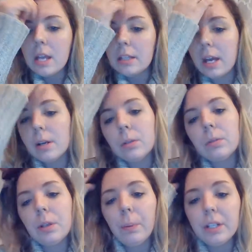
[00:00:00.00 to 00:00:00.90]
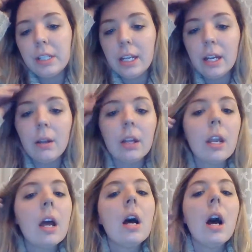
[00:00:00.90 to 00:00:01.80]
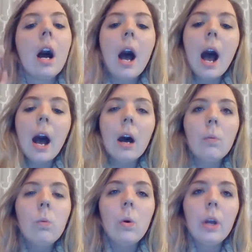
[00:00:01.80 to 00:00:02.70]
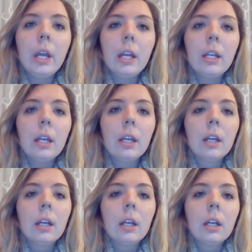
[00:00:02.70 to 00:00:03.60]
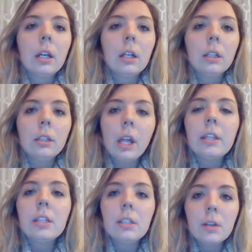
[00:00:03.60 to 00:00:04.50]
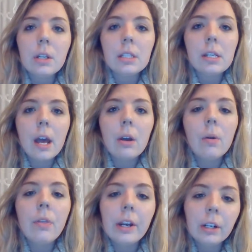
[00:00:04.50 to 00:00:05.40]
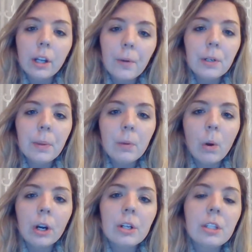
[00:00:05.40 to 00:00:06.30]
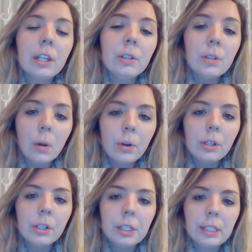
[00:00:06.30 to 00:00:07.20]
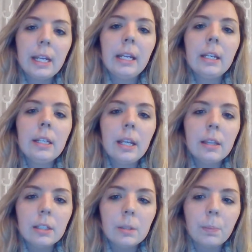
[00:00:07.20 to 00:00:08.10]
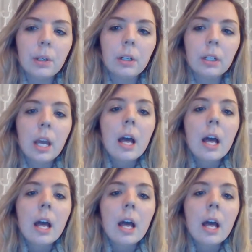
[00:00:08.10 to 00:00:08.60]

So to present, I would let the students know there are going to be words that you don't understand in this book.